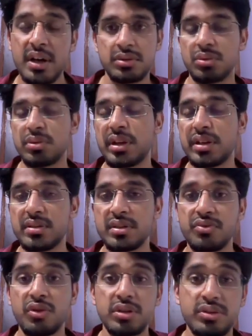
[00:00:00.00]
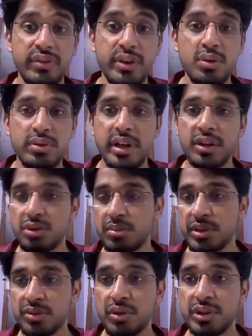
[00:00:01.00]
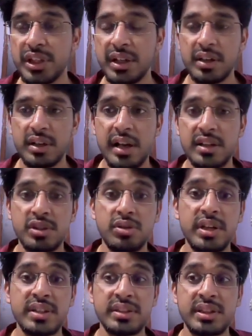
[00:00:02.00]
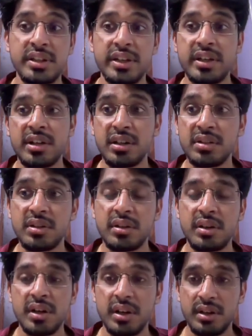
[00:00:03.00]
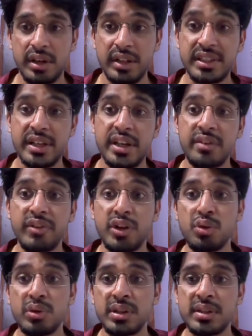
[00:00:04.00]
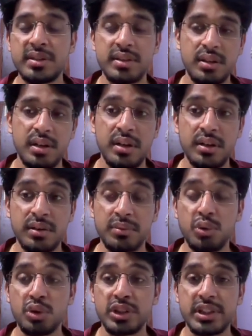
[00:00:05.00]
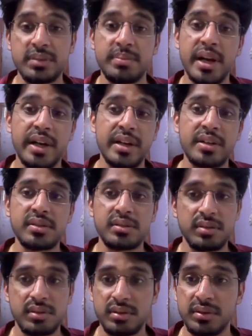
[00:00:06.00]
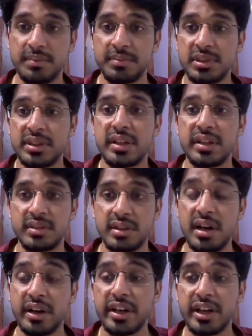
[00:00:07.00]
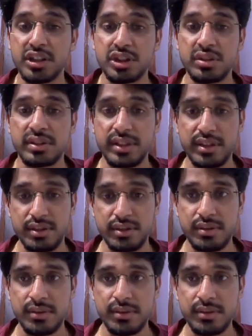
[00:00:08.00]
So that is it for this video. Thank you so much for watching. I'll see you guys in yet another exciting video in this Node.js backend series, architecture series.